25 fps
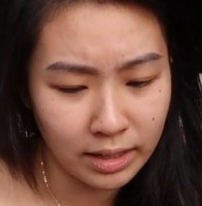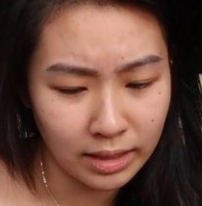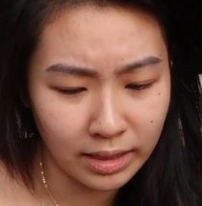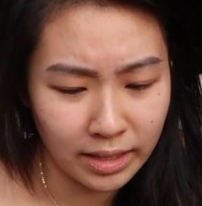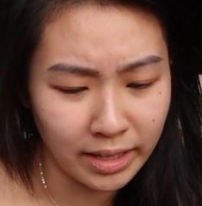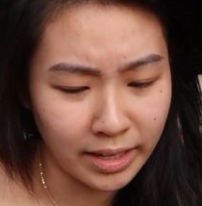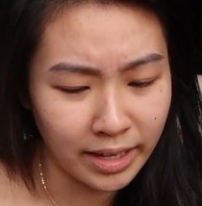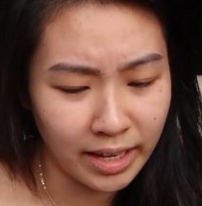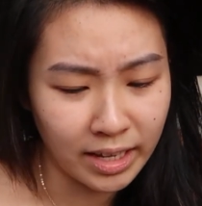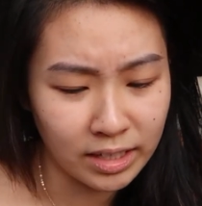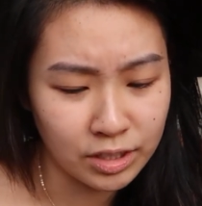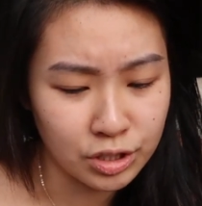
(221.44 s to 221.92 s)

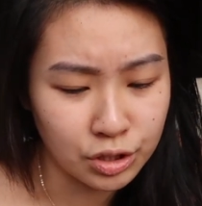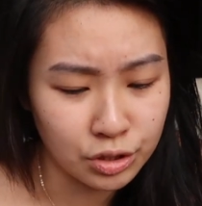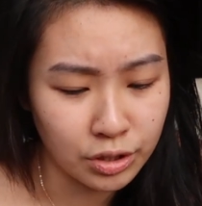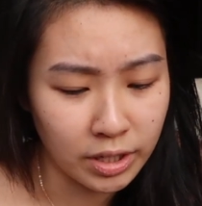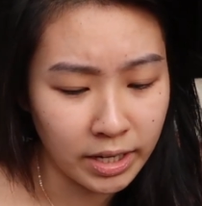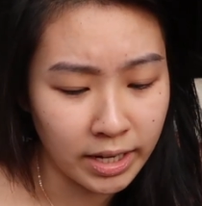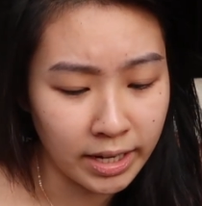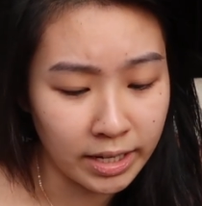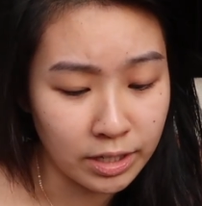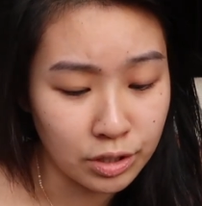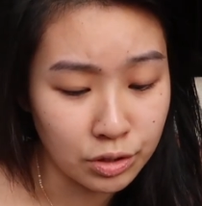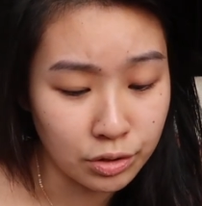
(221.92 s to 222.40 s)
like
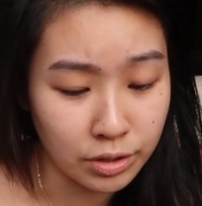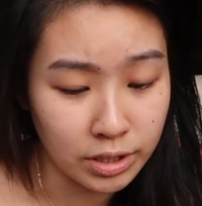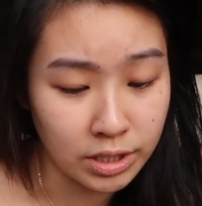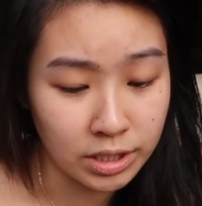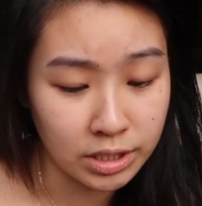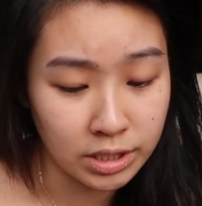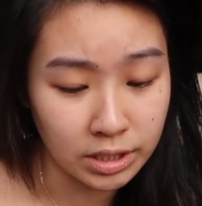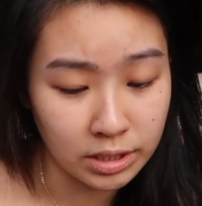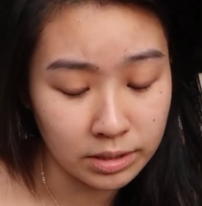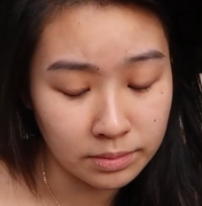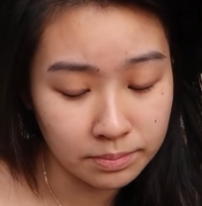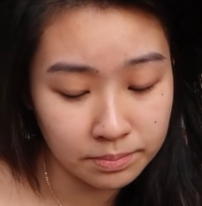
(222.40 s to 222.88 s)
extra
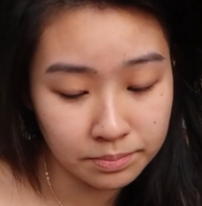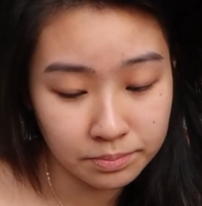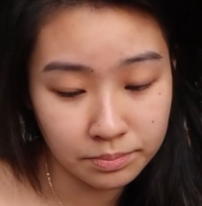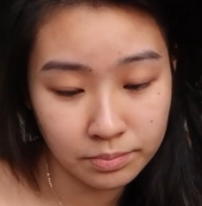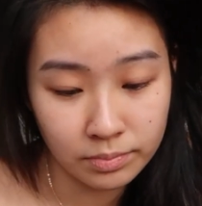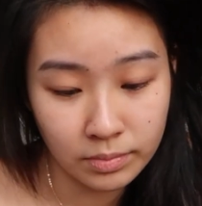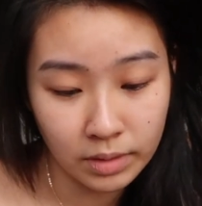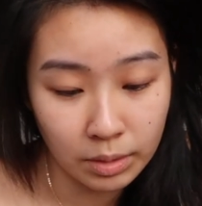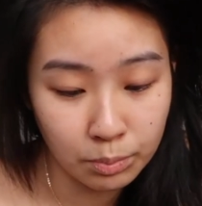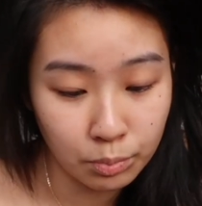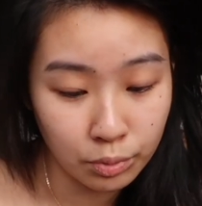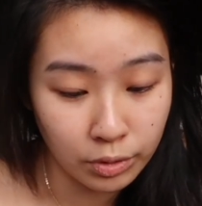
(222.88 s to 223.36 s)
hydration.
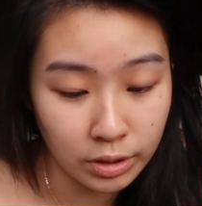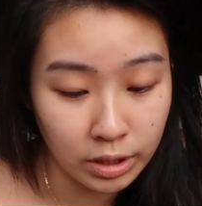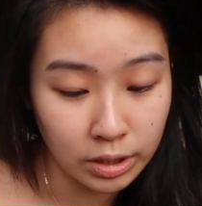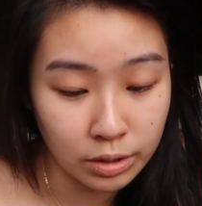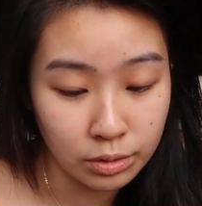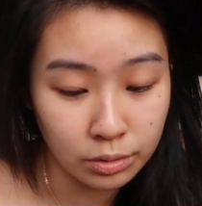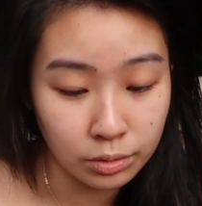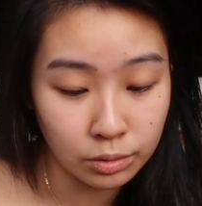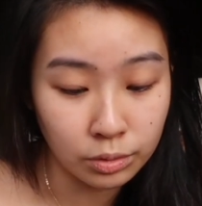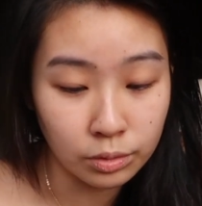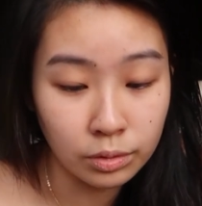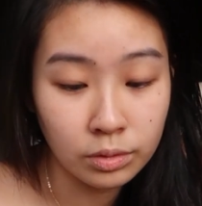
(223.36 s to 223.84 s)
Pretty
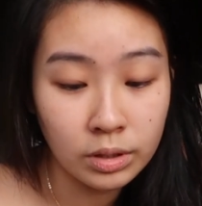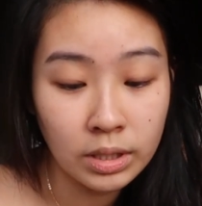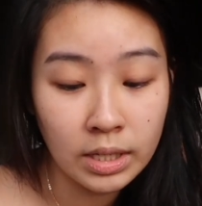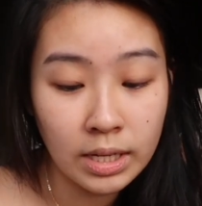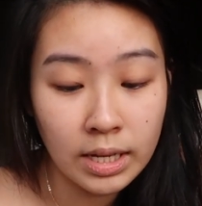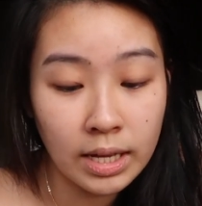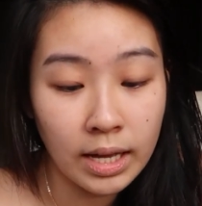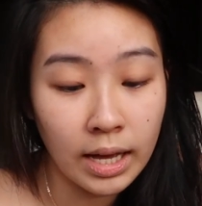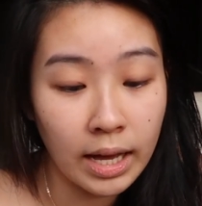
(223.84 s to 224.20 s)
cool.